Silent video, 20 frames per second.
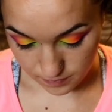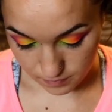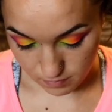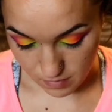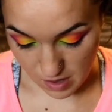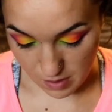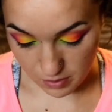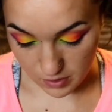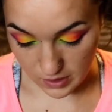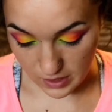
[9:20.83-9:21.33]

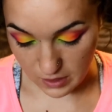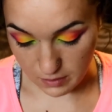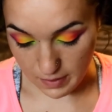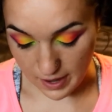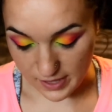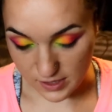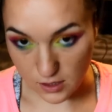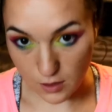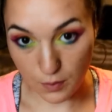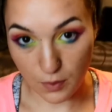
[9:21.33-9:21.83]
Maybelline
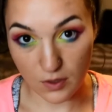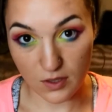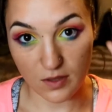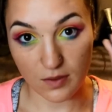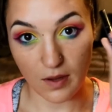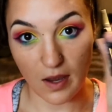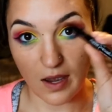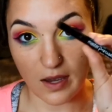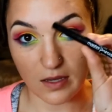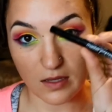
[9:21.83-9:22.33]
Master
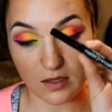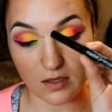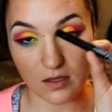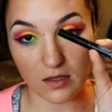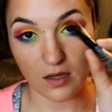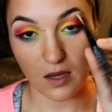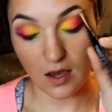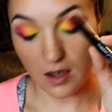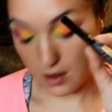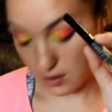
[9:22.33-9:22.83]

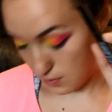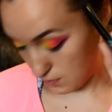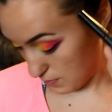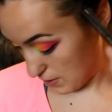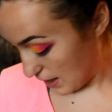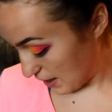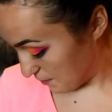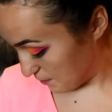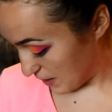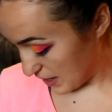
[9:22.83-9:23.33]
Precise
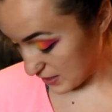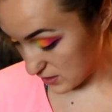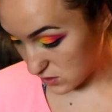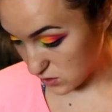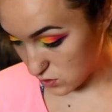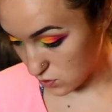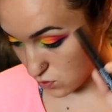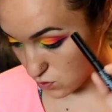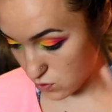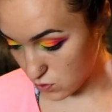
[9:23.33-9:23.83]
eye
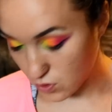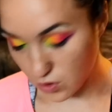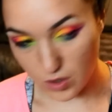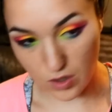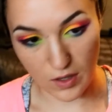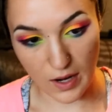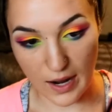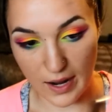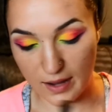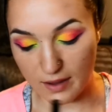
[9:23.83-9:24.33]
pencil,
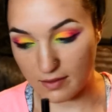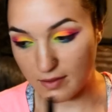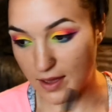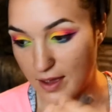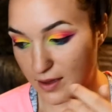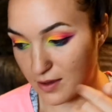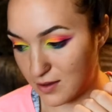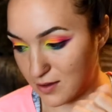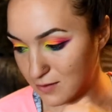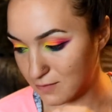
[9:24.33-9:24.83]
or
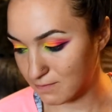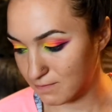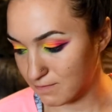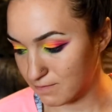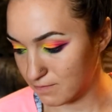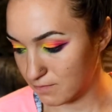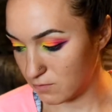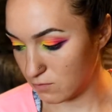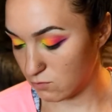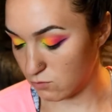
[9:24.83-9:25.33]
what
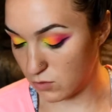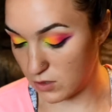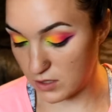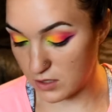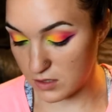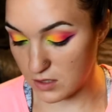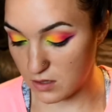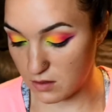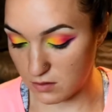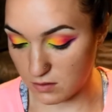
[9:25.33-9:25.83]

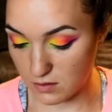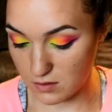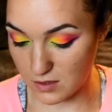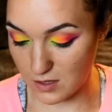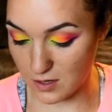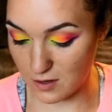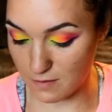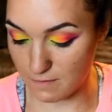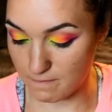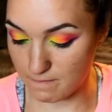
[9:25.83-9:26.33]
is it? It's
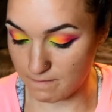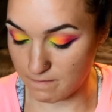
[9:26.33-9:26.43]
like a...